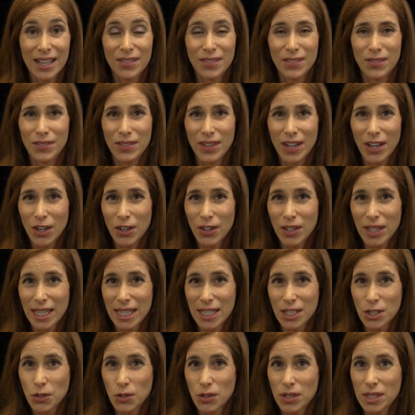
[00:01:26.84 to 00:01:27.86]
Very
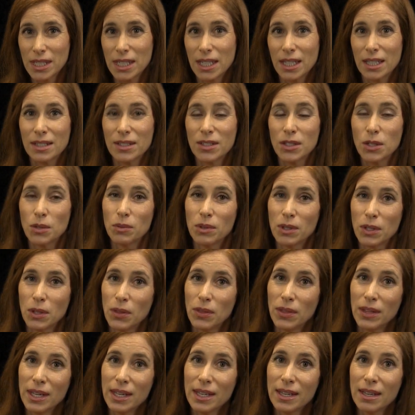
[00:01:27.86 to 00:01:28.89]
interesting. So when you
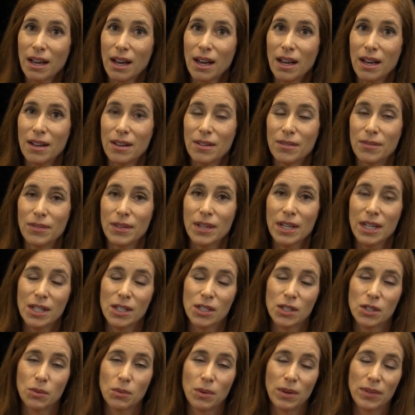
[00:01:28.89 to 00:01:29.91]
think of,
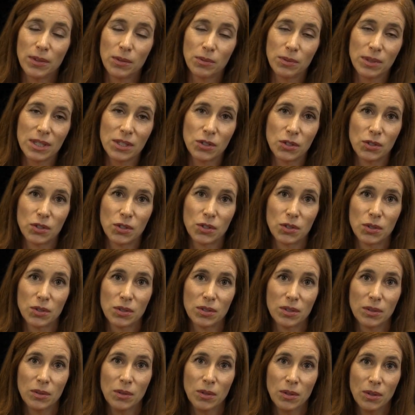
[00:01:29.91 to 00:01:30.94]
so what the
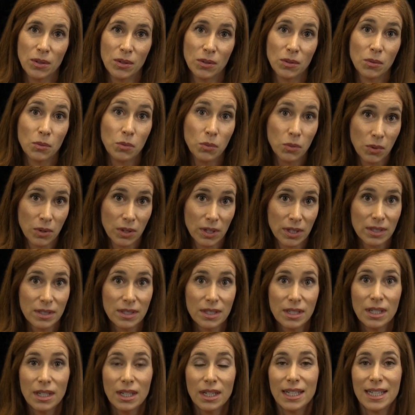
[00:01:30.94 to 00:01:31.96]
researchers
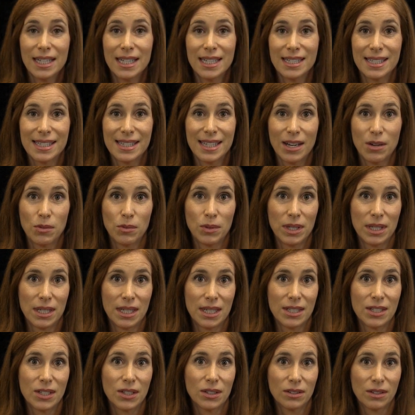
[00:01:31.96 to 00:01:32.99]
warned is that we
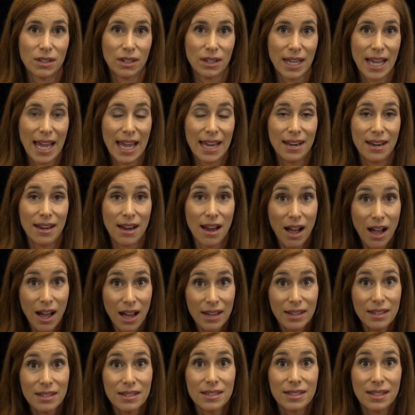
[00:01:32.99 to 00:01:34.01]
need to look at
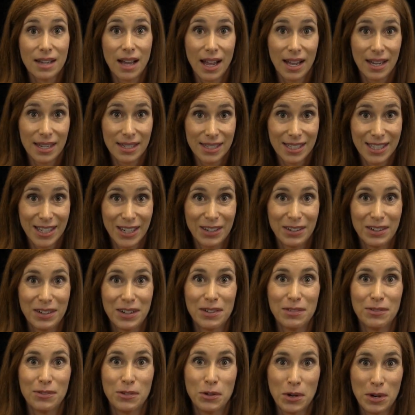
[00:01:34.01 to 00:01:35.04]
non-dietary
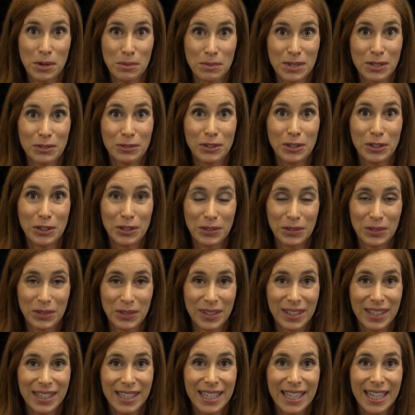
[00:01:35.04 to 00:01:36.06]
forms of
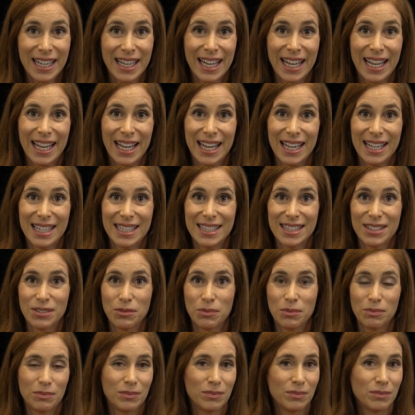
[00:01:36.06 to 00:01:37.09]
gluten. And
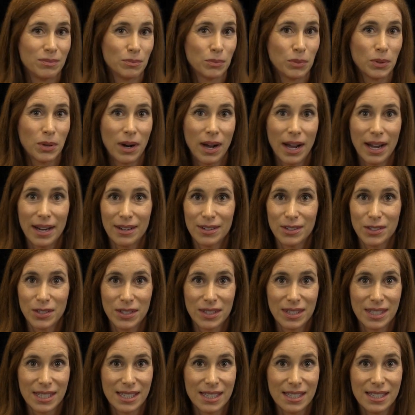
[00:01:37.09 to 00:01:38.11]
prior to
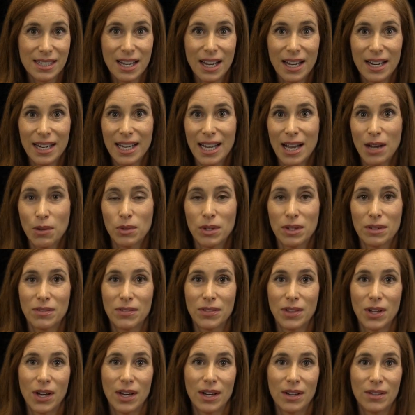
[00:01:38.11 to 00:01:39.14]
this study, I would have
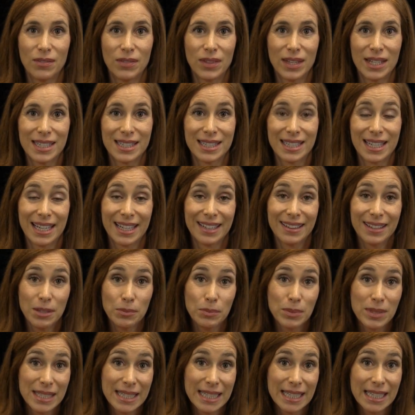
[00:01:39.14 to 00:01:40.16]
thought of things like
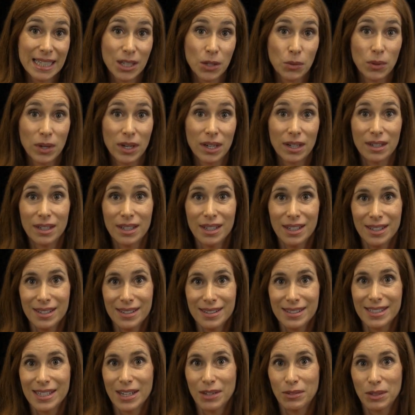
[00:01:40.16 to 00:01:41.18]
lipstick, where
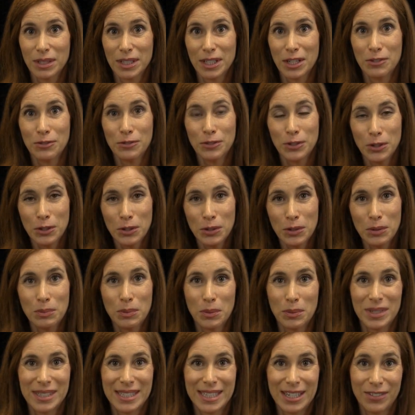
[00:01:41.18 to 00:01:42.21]
it's not really a food,
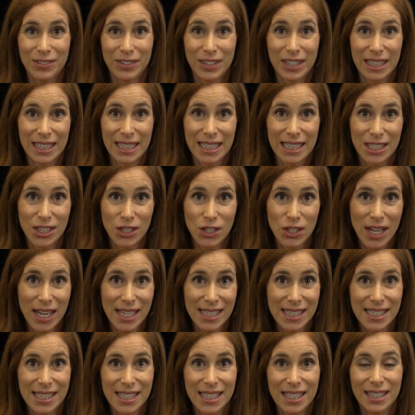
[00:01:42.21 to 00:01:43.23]
but we definitely
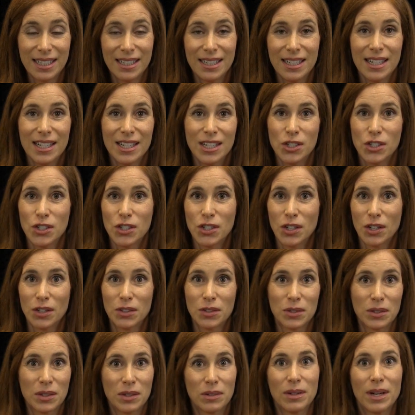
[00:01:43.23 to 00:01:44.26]
ingest it.
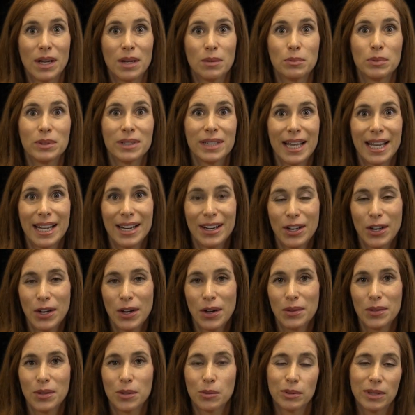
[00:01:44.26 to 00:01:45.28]
Children around
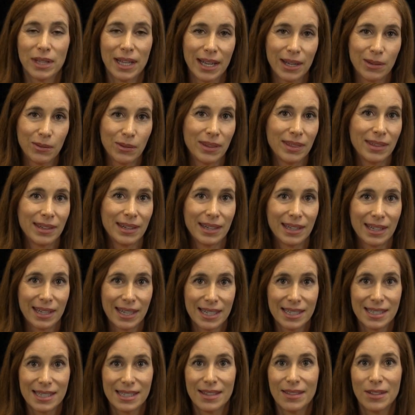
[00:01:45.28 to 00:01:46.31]
Play-Doh, they're playing with it, it
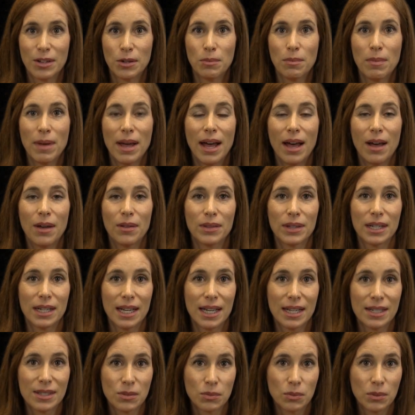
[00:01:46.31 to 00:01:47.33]
gets in their mouth, it
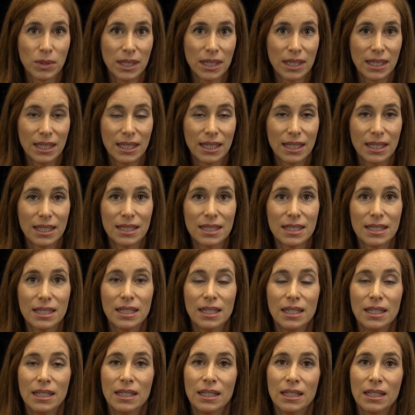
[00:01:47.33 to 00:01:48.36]
has wheat in it.
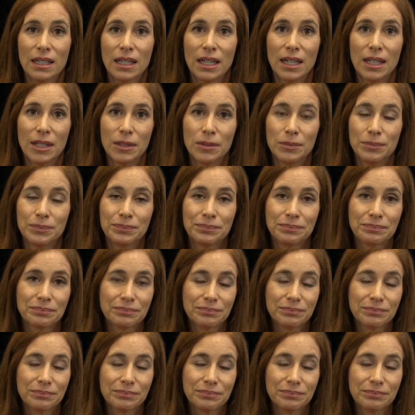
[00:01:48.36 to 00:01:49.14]
Um,